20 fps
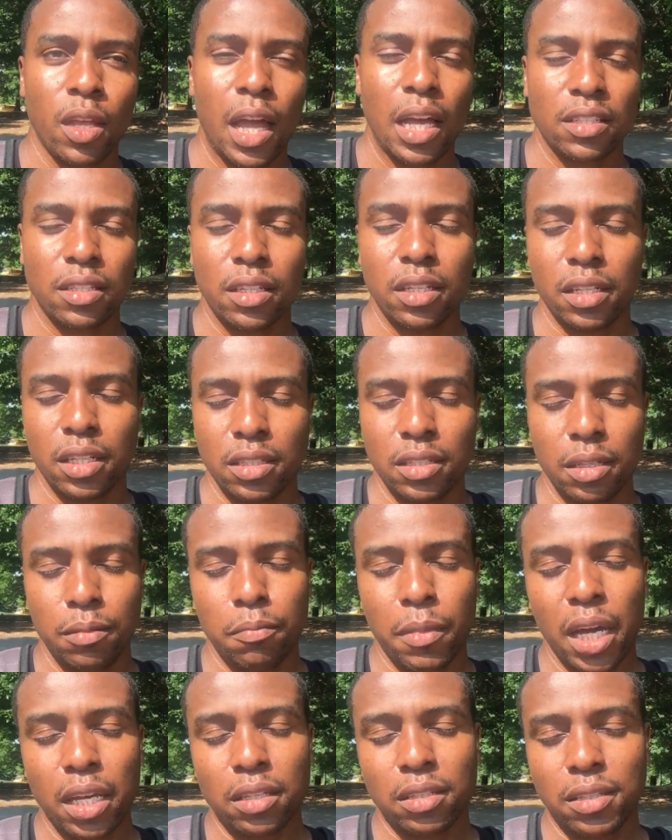as good as
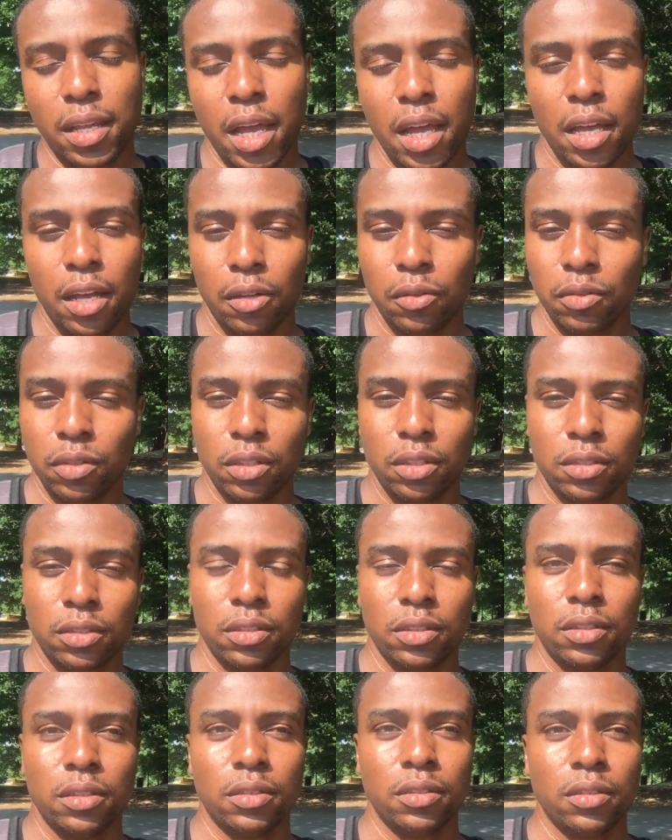it might sound,
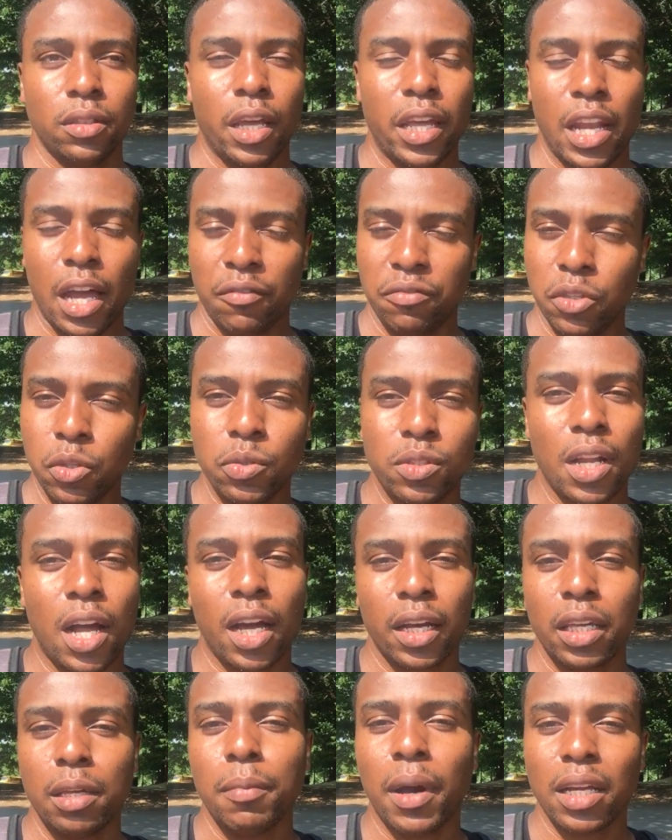and I've used
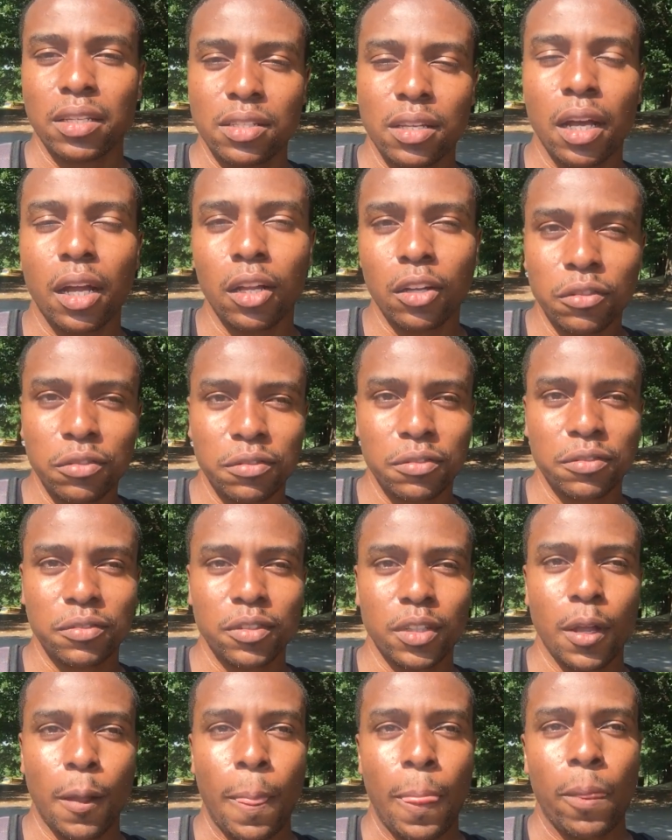Anki myself,
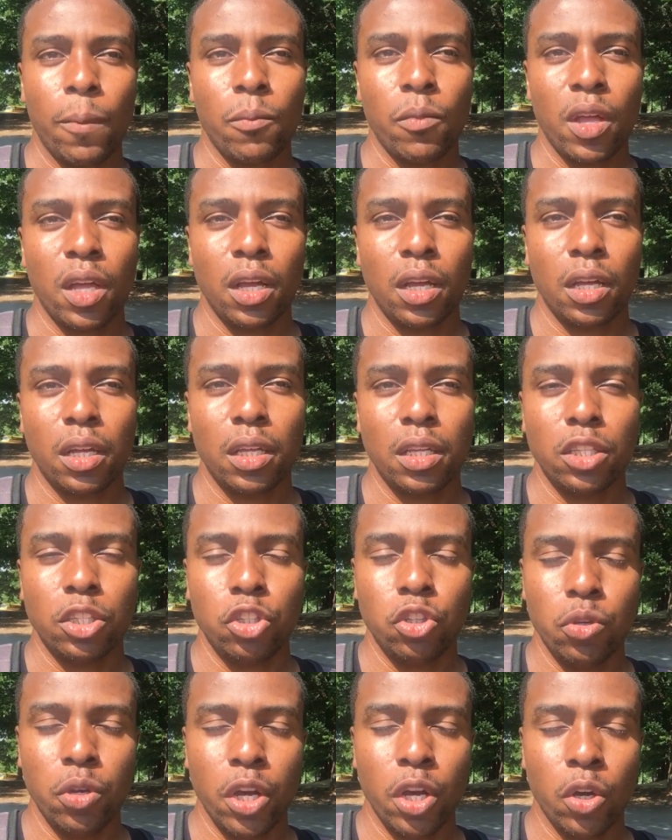
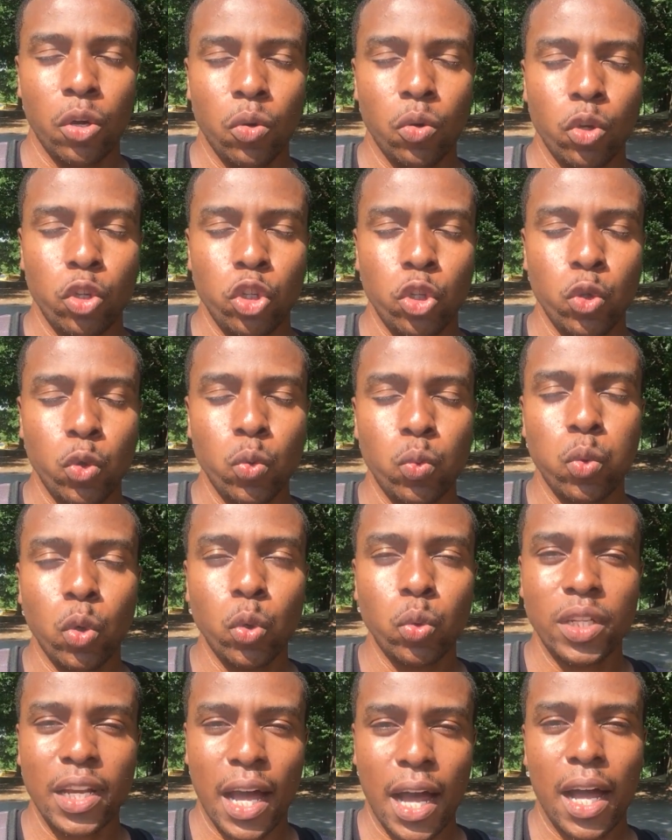you know, you
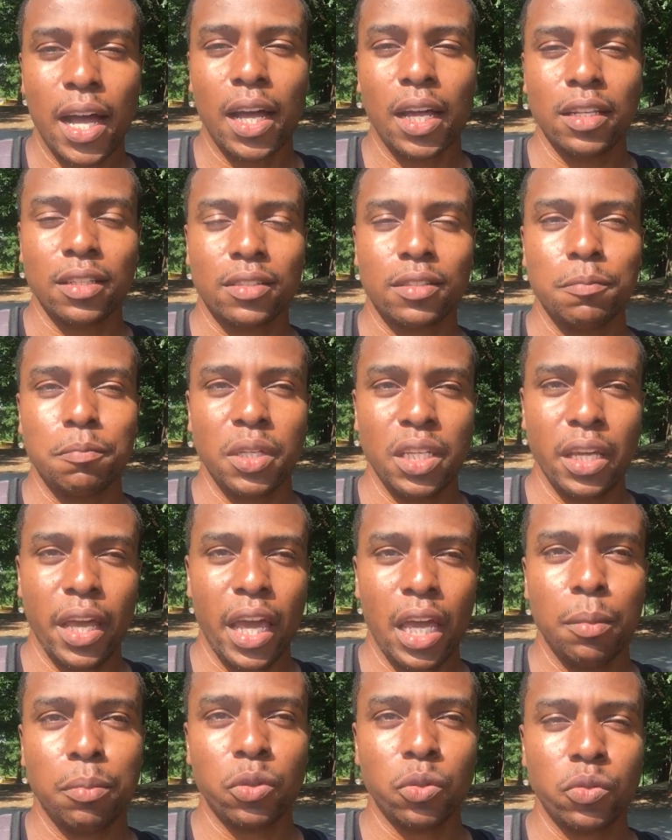will not be
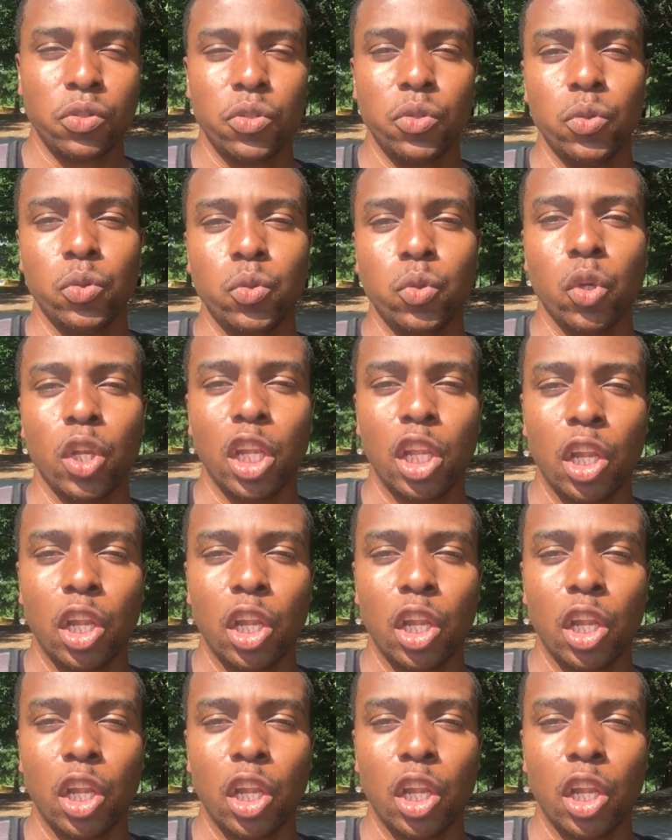able to